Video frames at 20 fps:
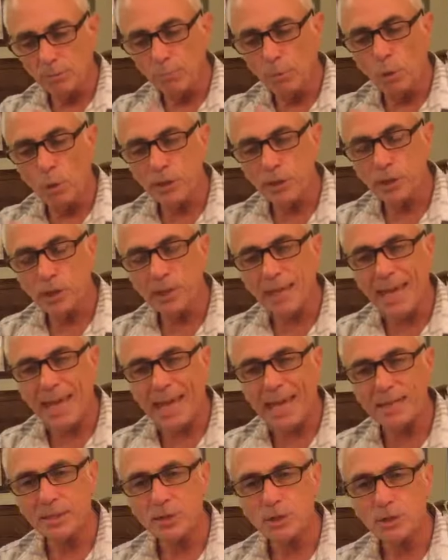points on the
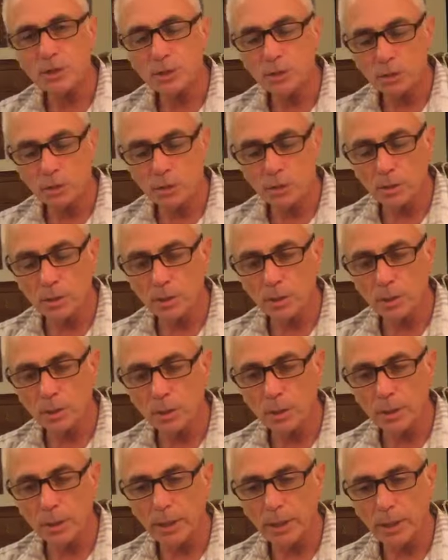hands
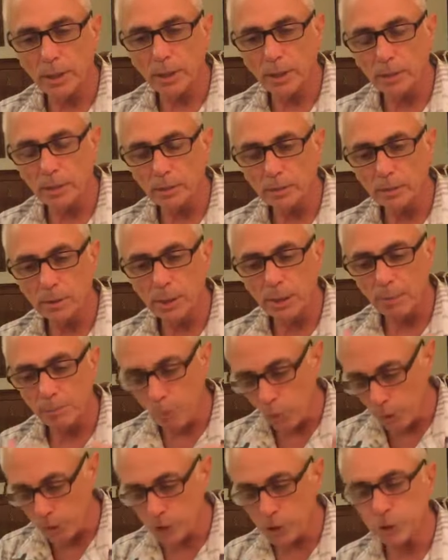and
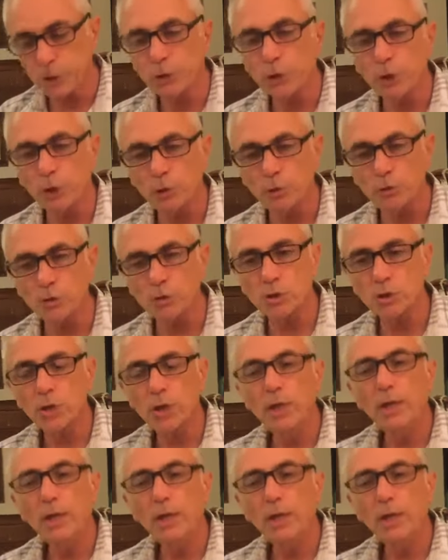points on the toes,